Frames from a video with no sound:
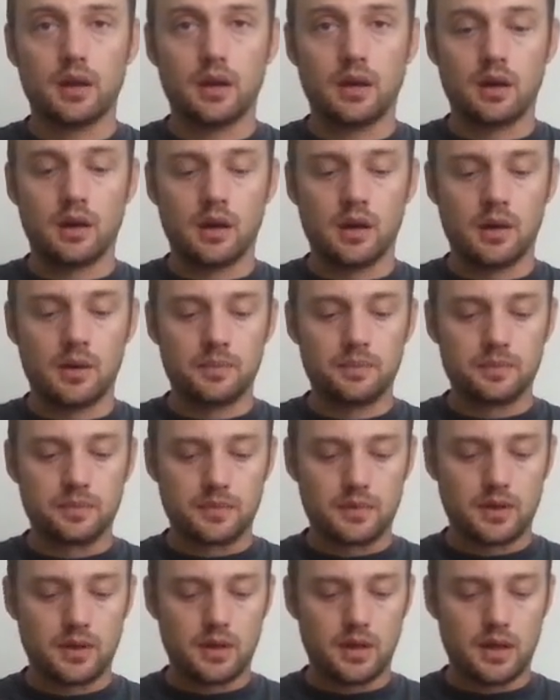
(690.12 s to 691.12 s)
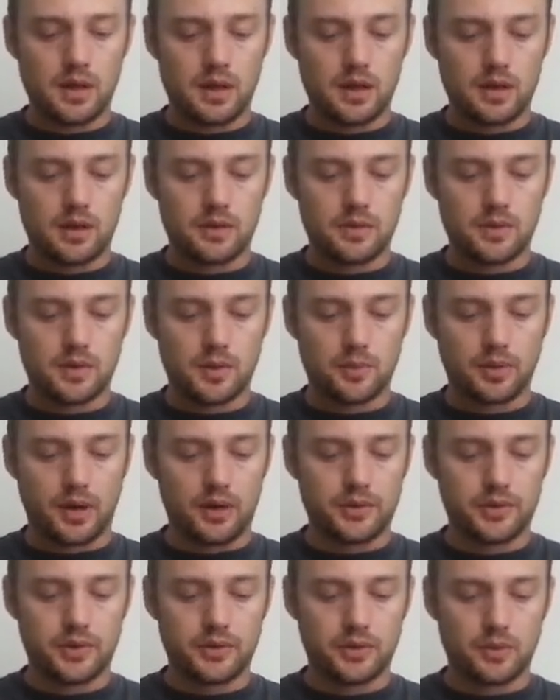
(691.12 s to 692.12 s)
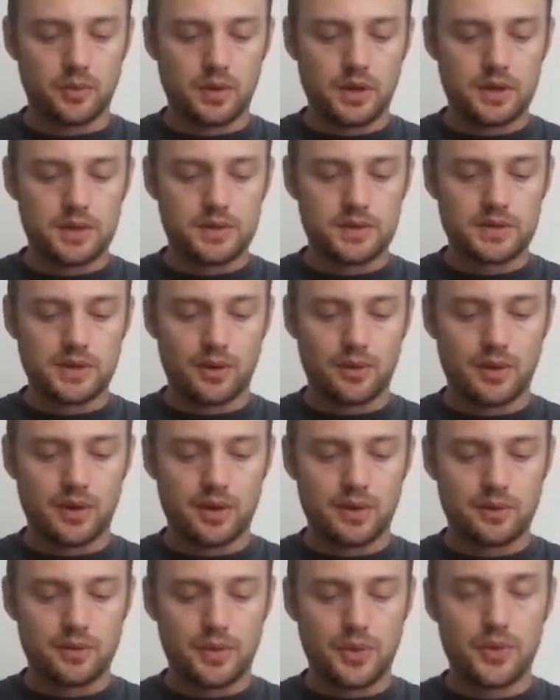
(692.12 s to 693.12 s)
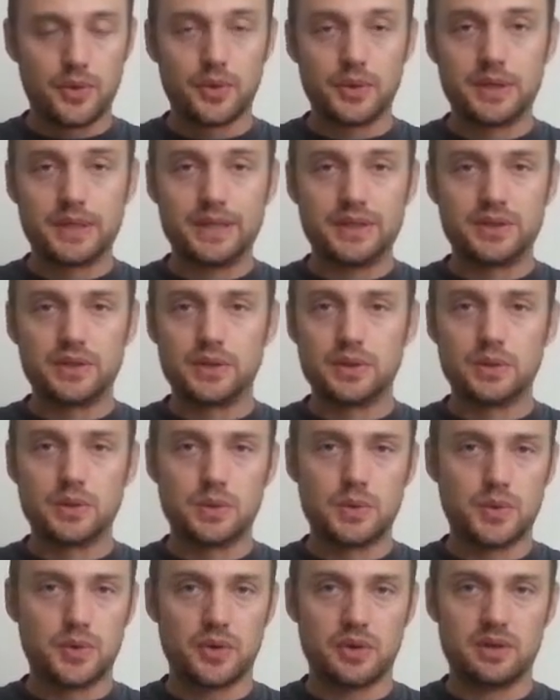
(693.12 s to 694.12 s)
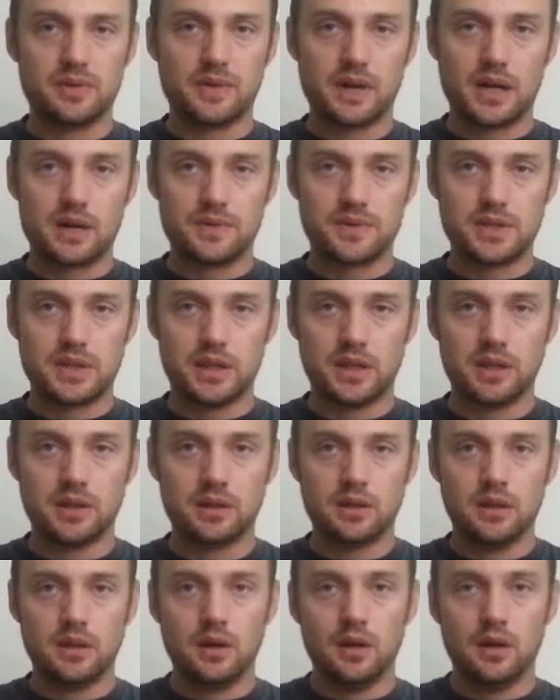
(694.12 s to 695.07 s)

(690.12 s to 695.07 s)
the processor runs around 32, 35 C.